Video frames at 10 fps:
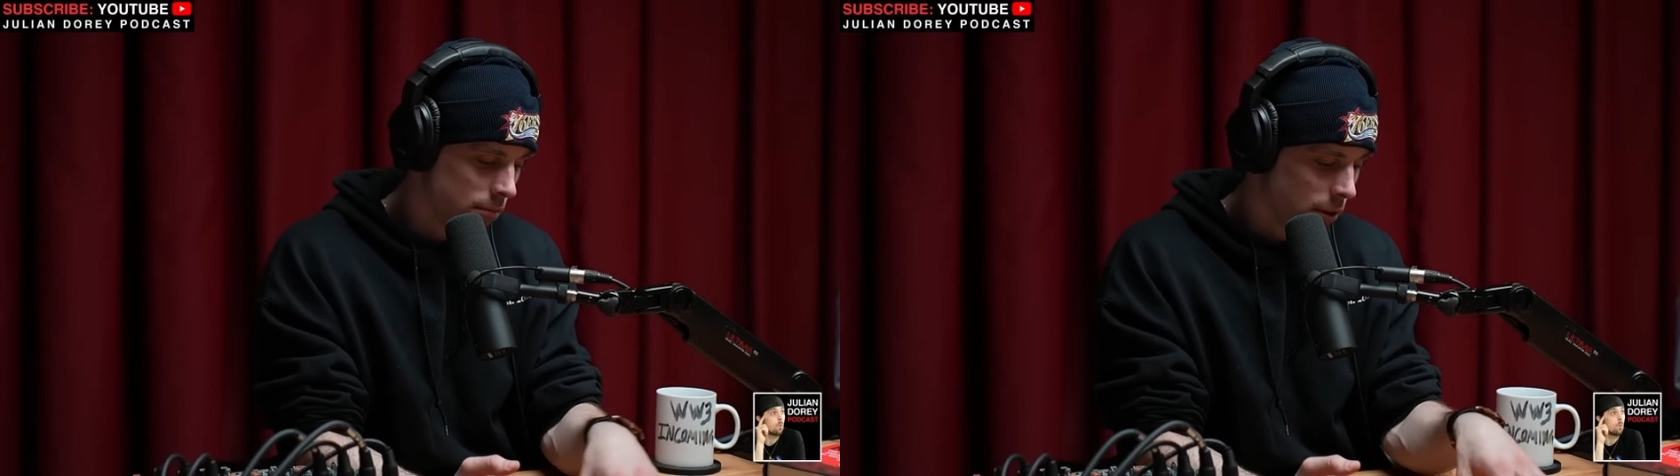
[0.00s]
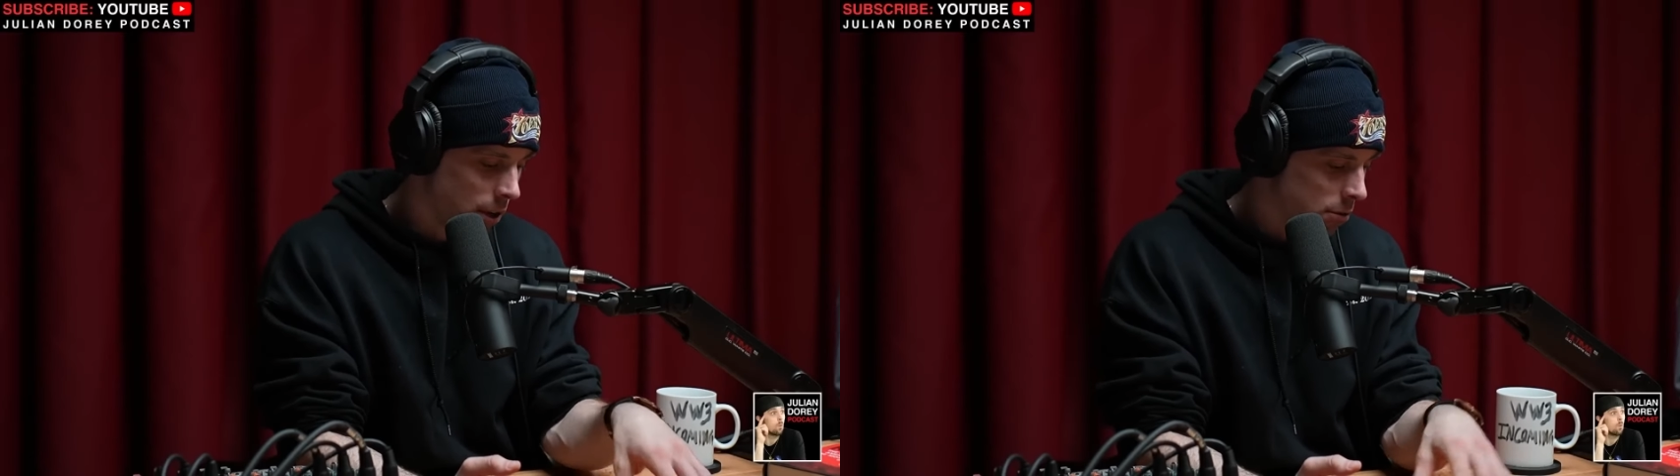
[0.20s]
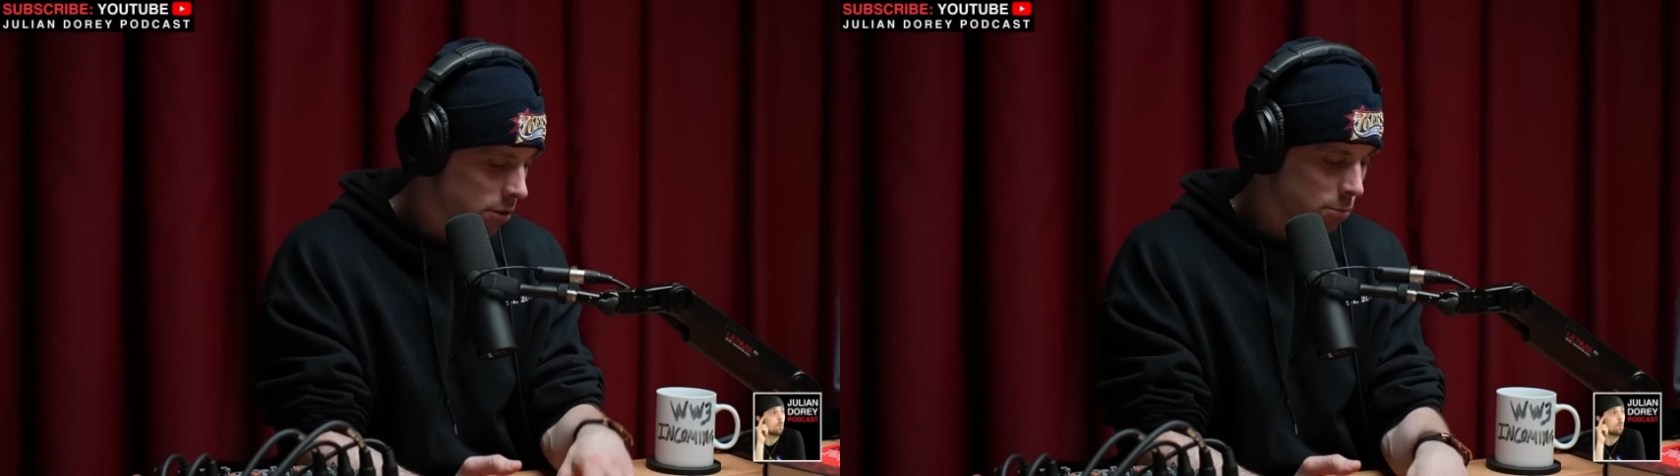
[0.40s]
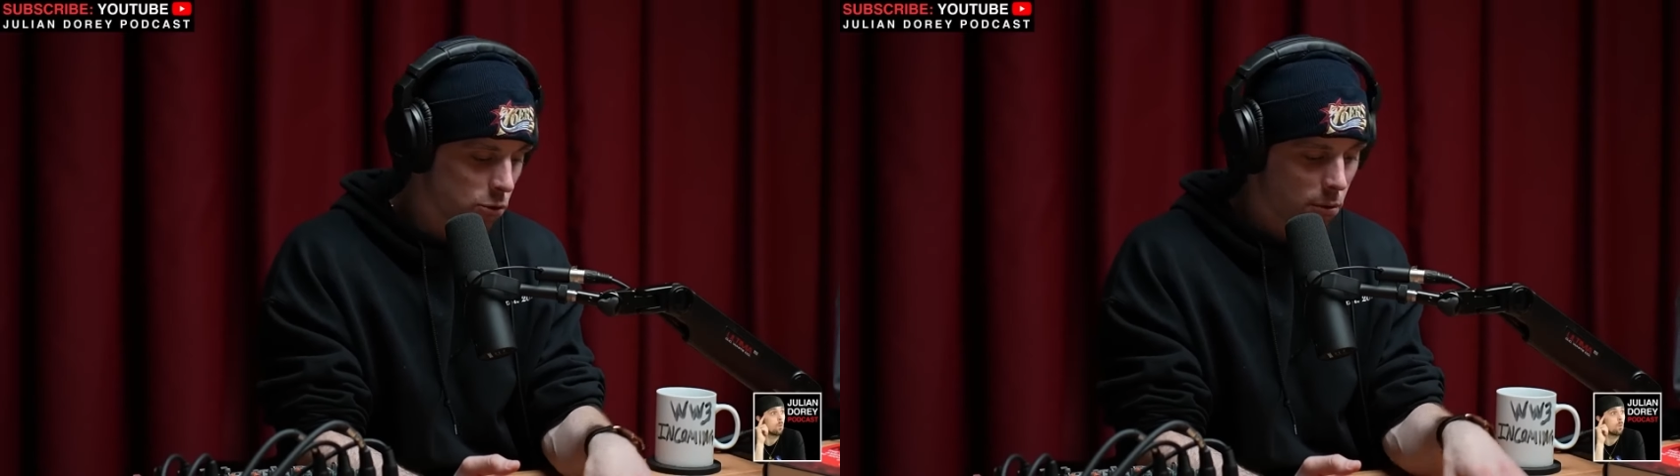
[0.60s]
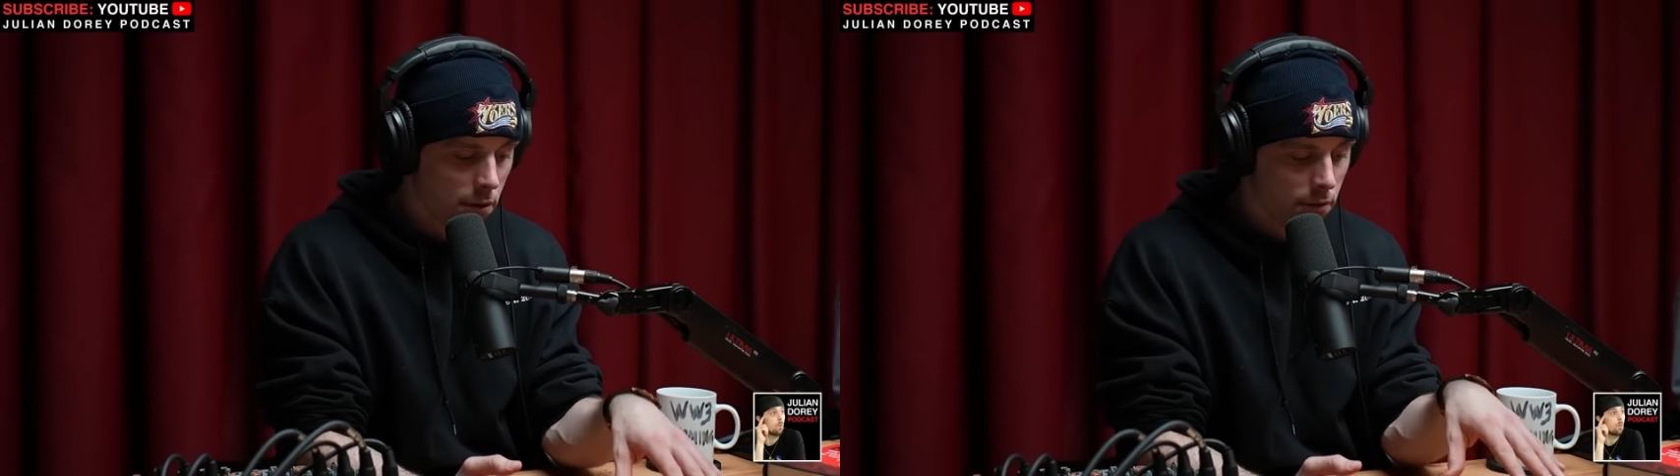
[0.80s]
you know, some
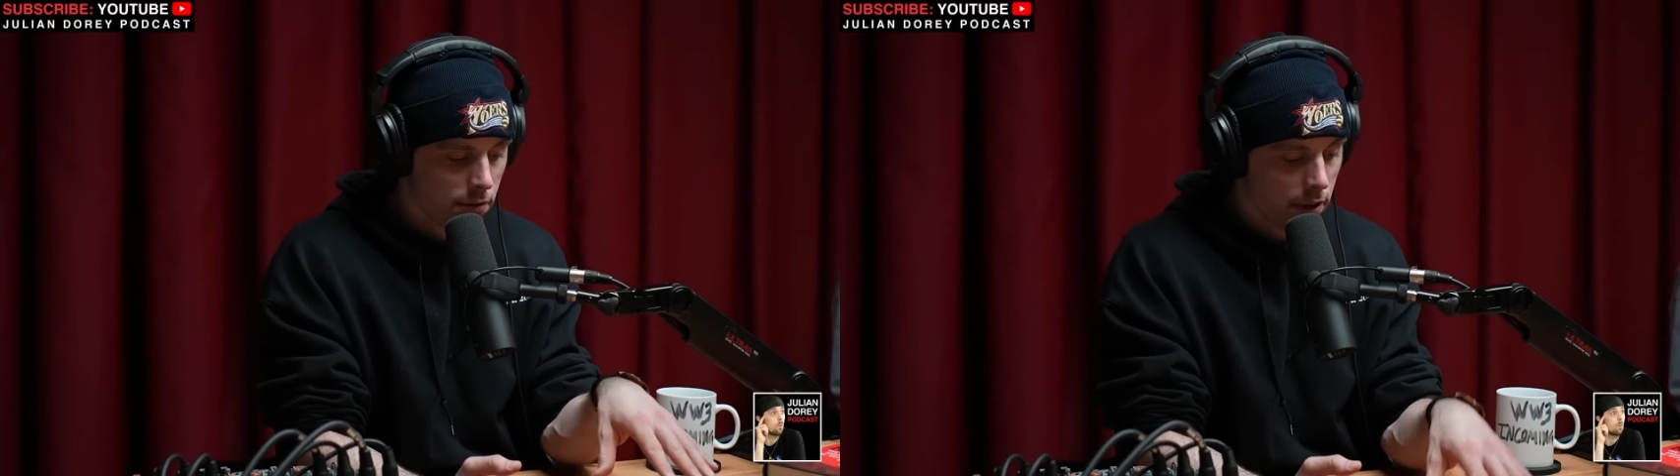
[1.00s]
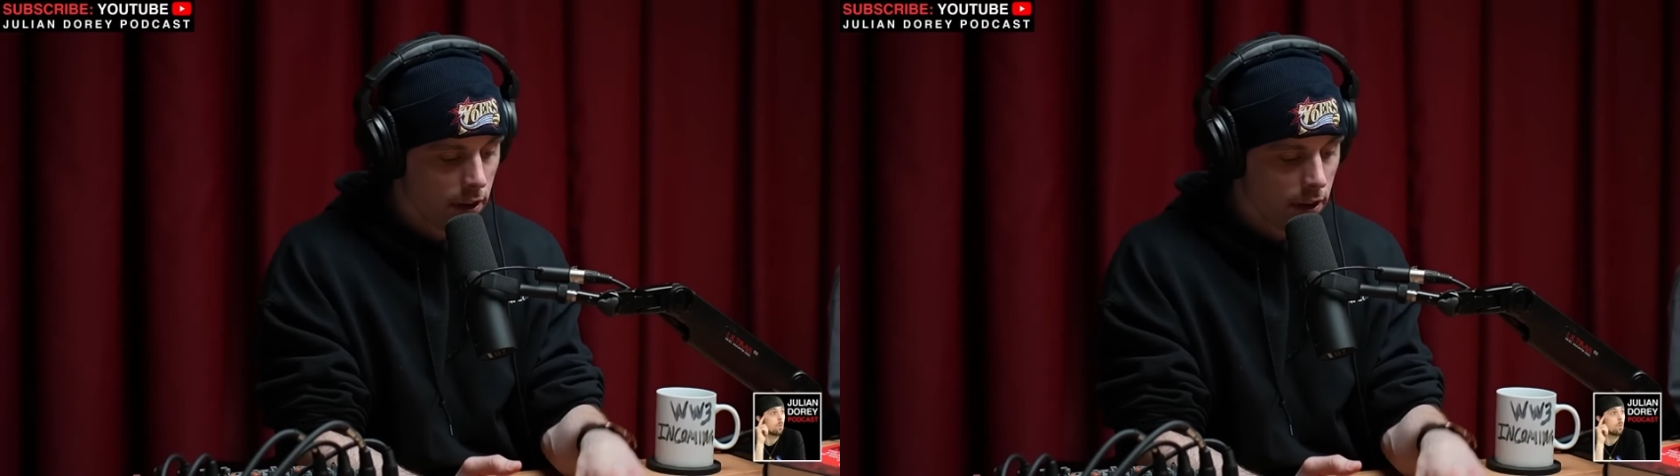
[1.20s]
sort of